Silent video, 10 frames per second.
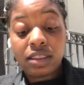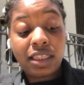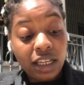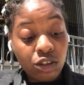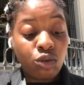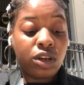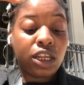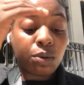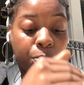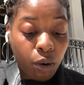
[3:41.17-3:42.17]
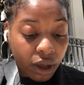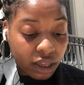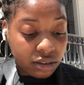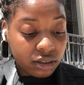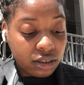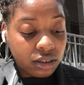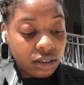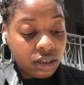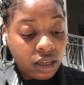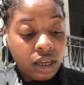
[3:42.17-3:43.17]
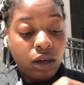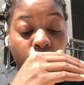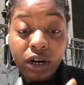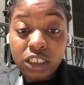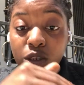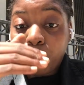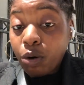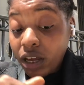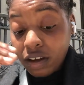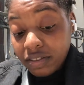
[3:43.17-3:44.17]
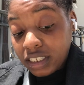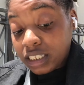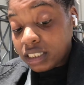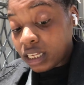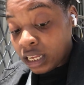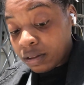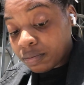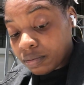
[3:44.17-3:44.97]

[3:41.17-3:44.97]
then you need a point. What is the point of this intent?